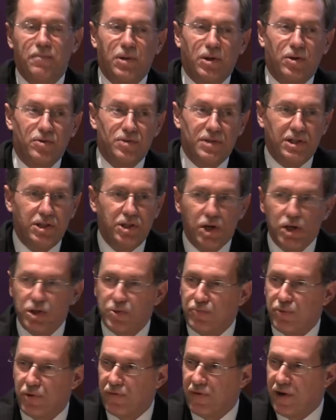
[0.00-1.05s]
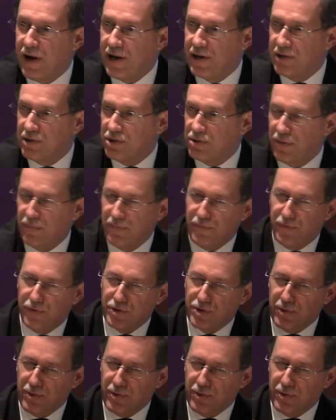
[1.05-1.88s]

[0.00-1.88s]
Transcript: because it does provide some